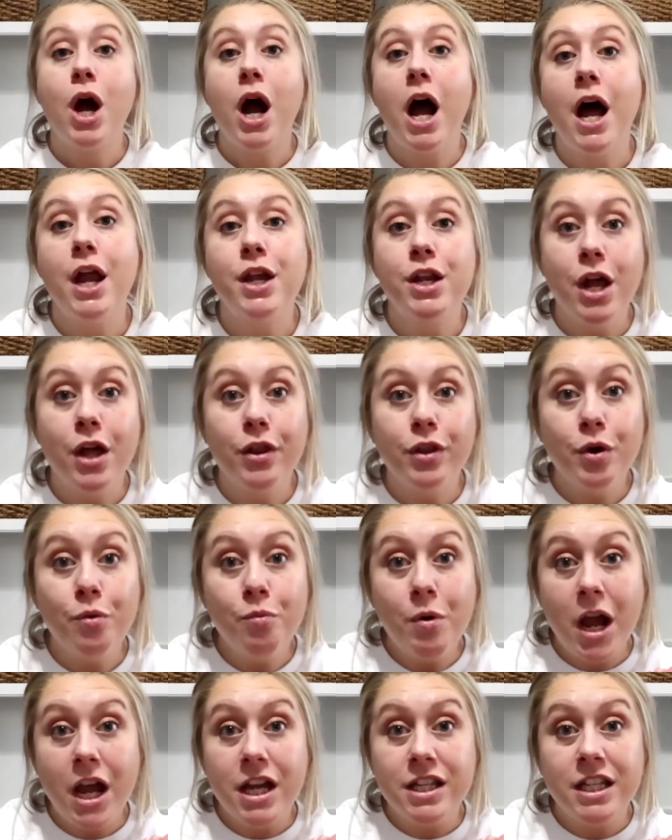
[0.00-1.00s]
Another
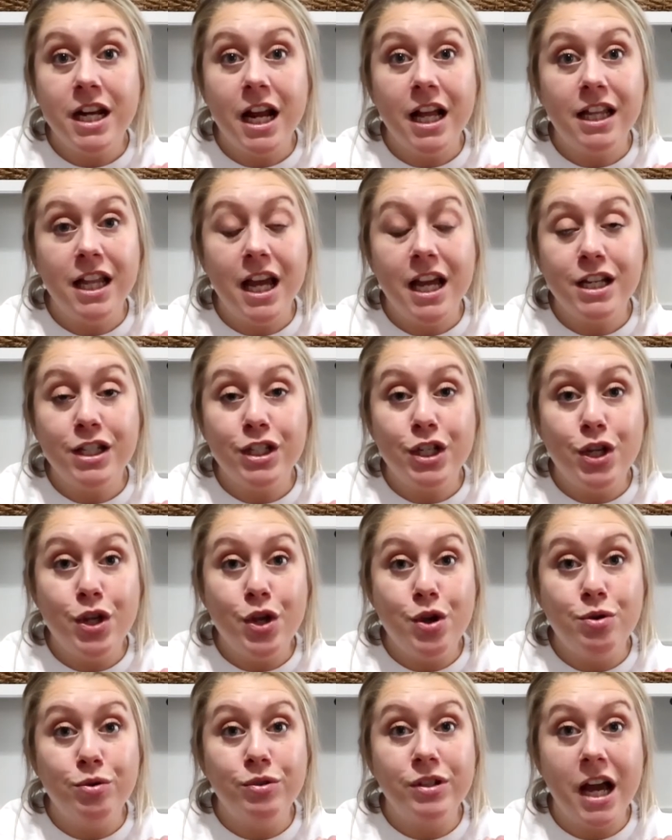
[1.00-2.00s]
way that I like to
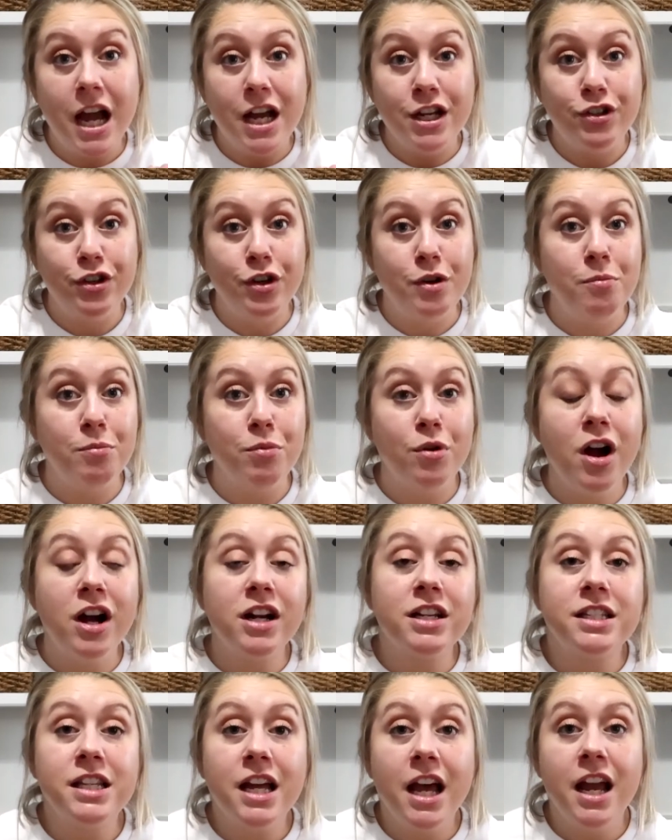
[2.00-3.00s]
use hydrogen
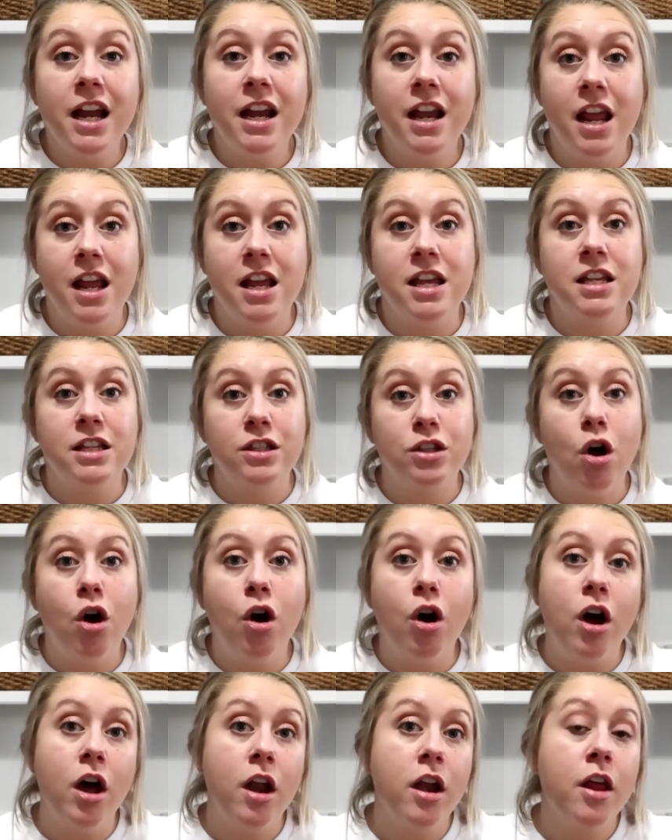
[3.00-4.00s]
peroxide is
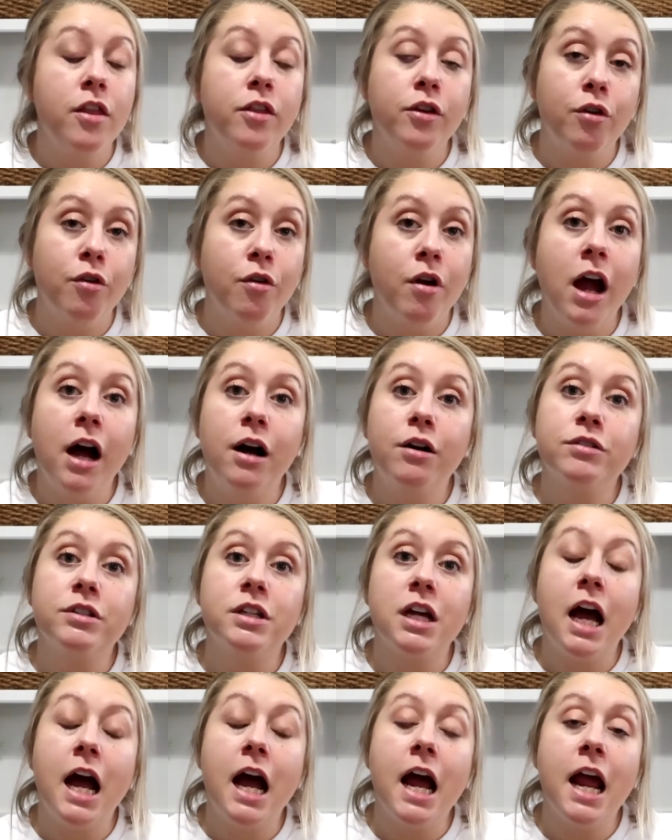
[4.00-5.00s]
on the grout.
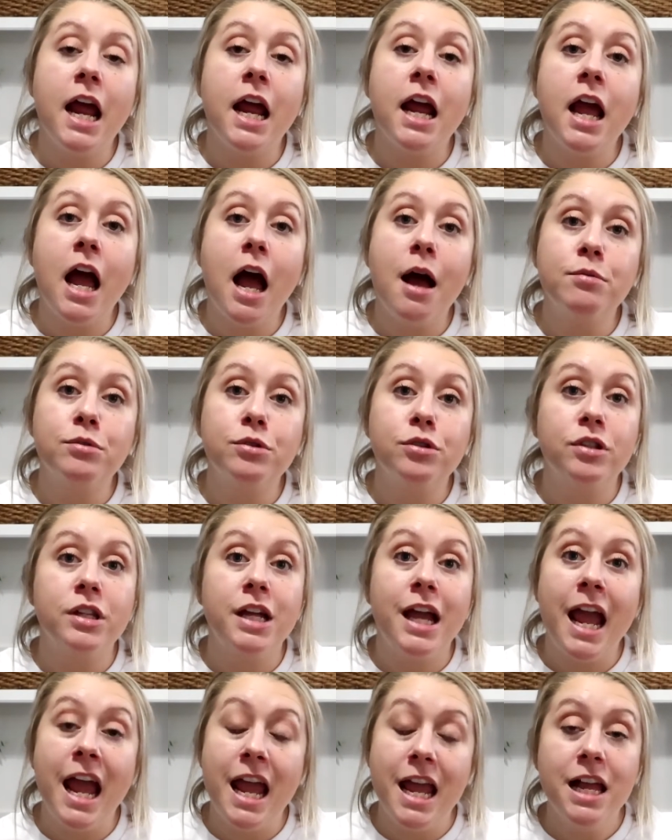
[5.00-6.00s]
I absolutely
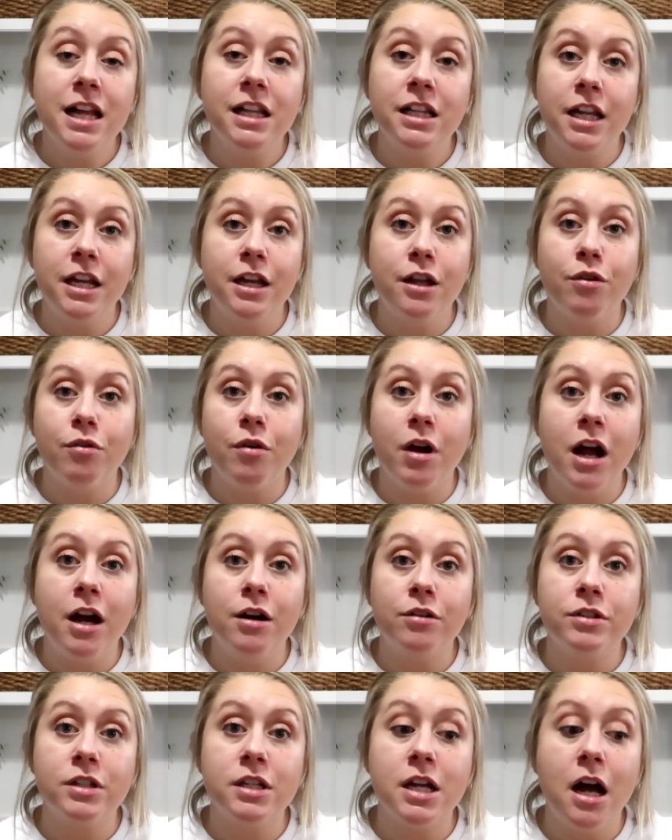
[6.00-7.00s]
hate cleaning
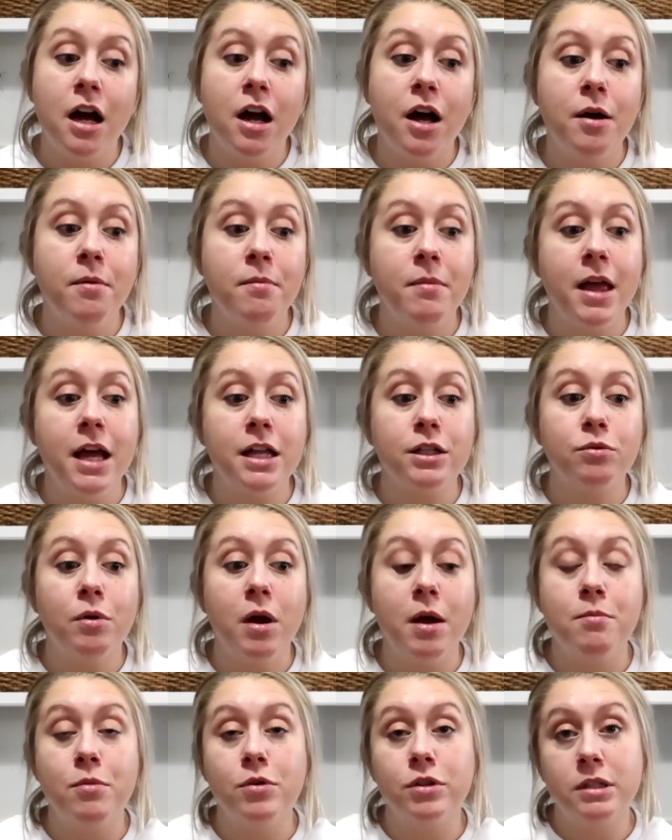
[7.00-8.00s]
grout. That's
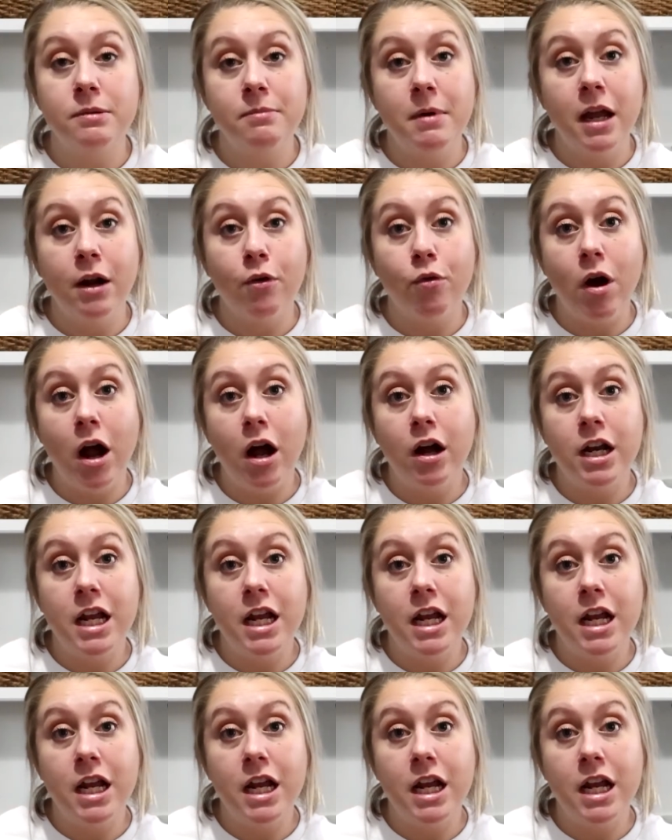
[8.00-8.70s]
why most of my grout